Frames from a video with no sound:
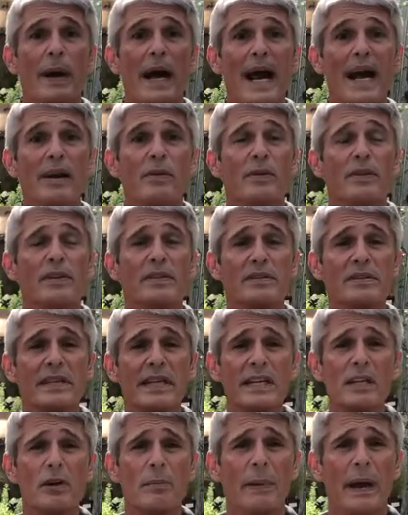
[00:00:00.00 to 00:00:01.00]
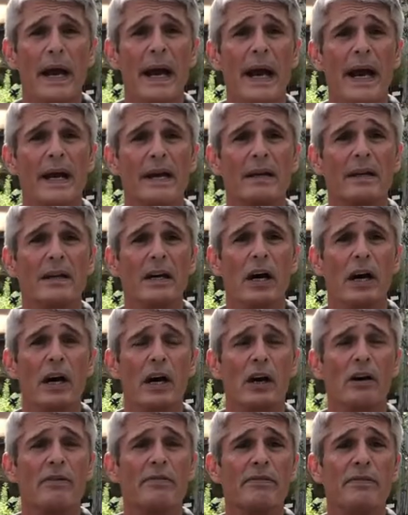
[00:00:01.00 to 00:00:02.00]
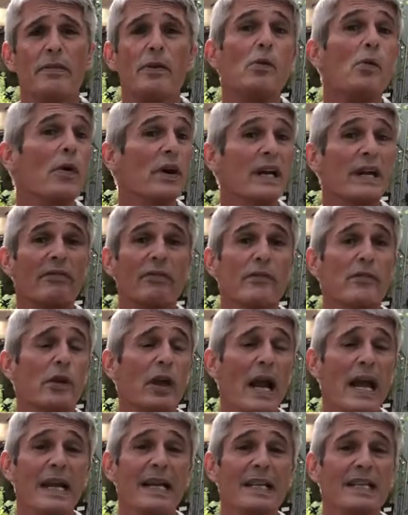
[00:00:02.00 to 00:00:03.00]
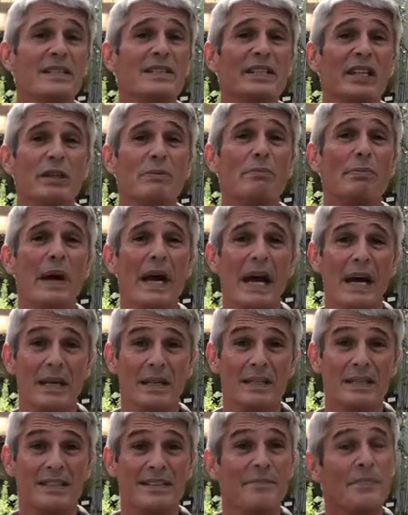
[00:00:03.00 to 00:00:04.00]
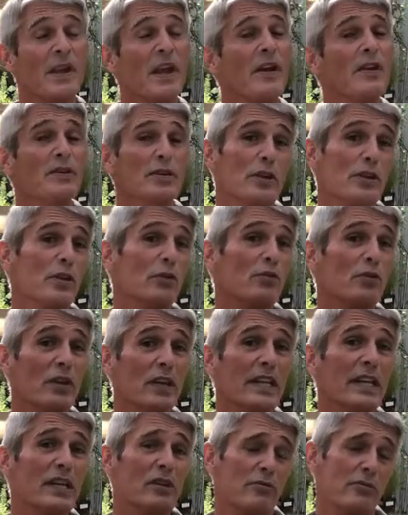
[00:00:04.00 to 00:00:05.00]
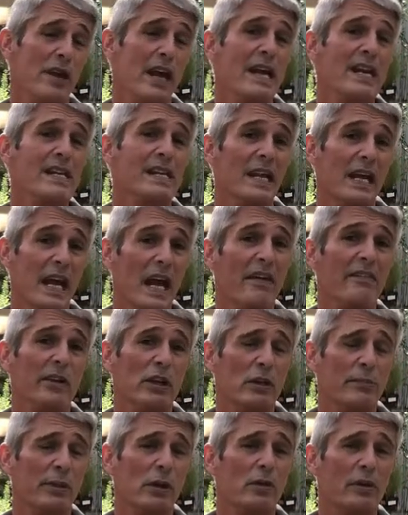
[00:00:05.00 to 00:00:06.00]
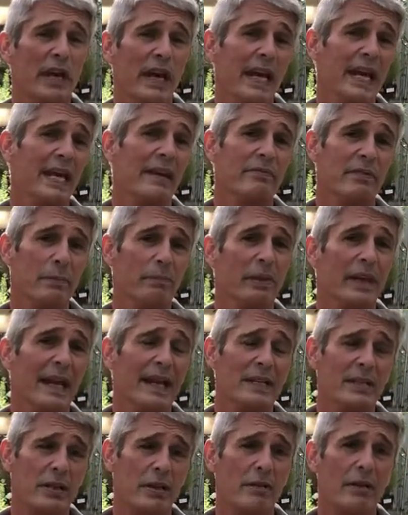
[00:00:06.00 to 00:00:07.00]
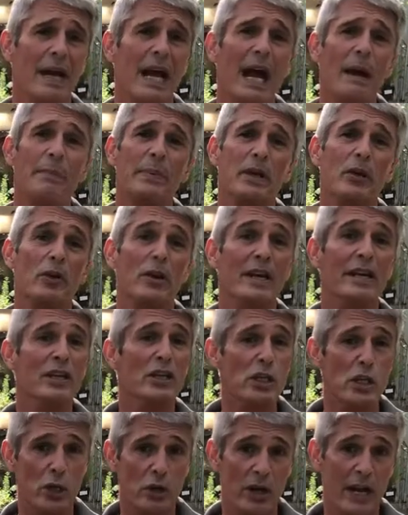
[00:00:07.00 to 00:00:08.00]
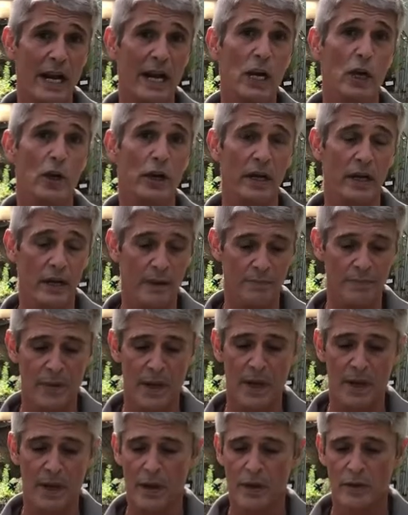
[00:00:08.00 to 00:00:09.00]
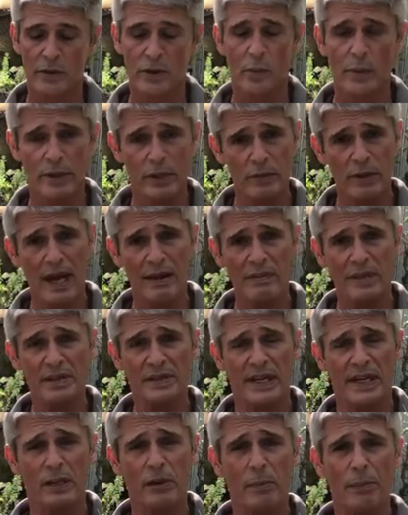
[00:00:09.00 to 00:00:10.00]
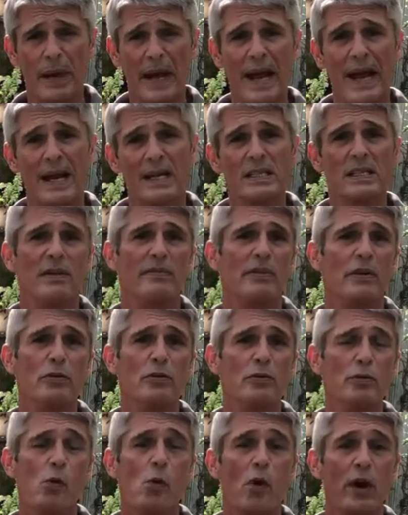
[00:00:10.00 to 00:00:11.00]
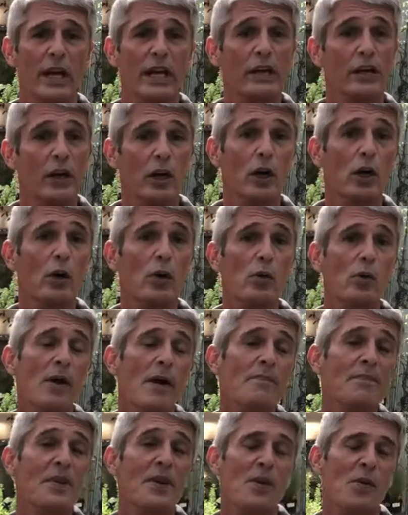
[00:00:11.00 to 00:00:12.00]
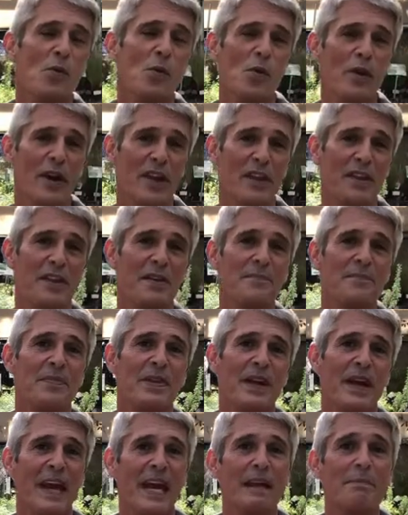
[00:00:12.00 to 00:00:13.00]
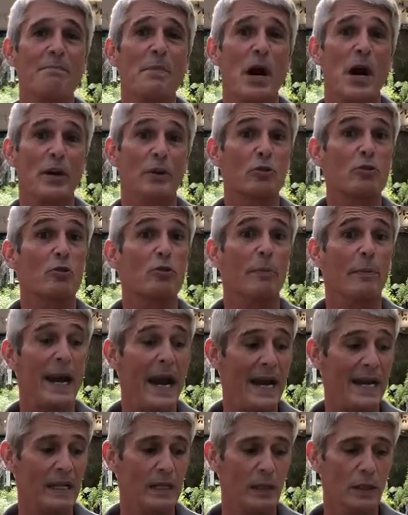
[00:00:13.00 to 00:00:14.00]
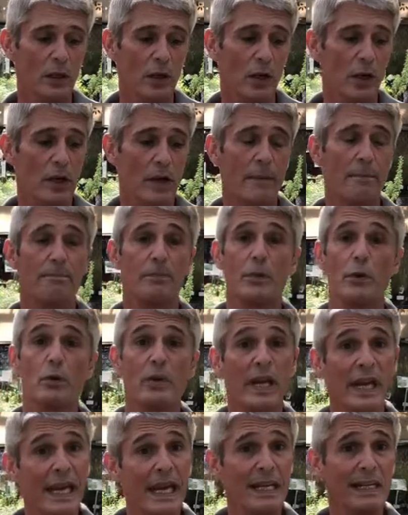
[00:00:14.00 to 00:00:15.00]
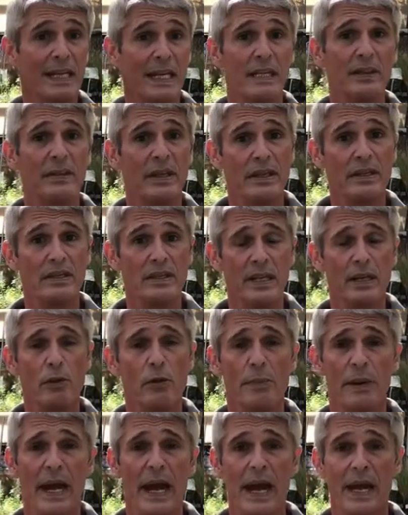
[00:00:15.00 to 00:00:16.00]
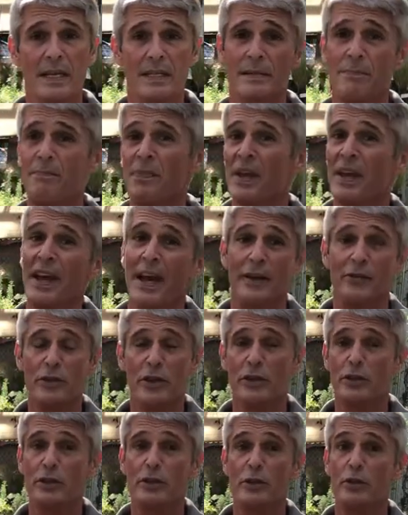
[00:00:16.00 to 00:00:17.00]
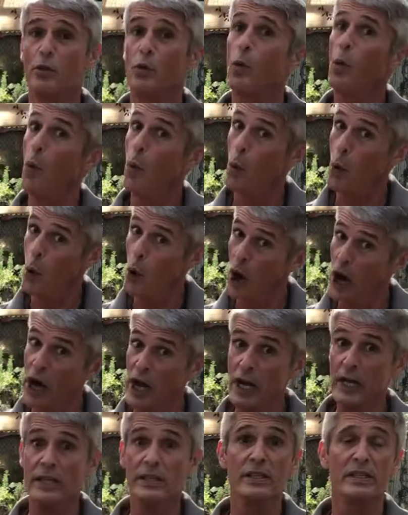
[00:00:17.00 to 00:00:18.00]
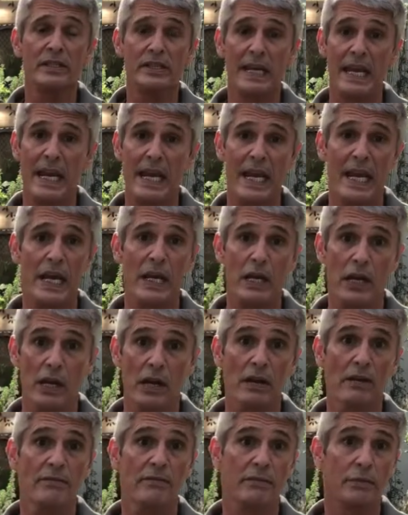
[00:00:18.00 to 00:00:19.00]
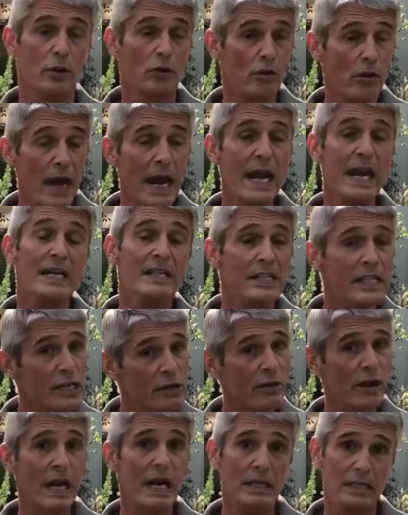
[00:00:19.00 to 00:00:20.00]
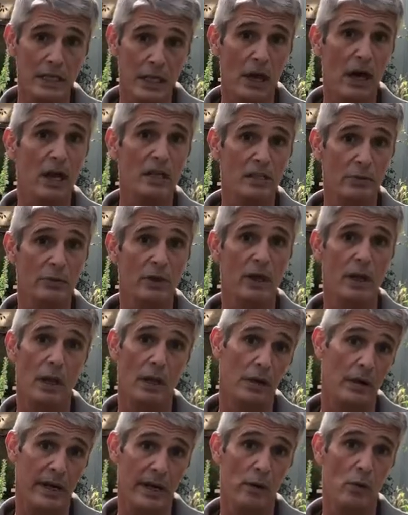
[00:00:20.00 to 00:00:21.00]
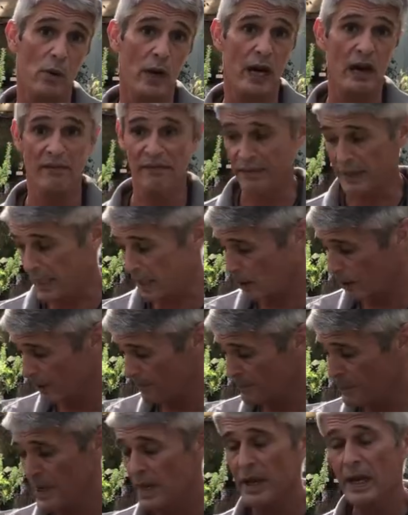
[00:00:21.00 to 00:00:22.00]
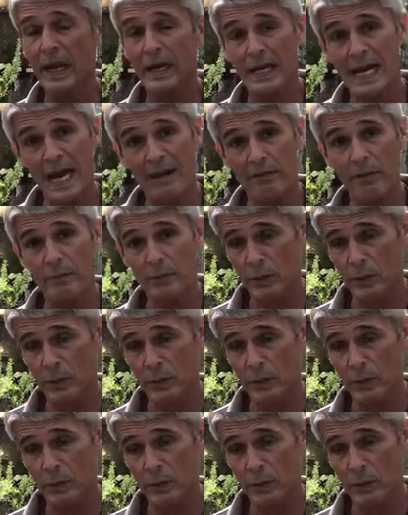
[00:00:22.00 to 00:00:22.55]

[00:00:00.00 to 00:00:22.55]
back with the single pack of whatever varieties did best. So you're really creating a heavier bouquet of the plants that are happier in your area. So we do have the single packs. If you want to go with a monochromatic look, you can get these single packs and just do one stand of crazy, crazy awesome color in a wildflower and have a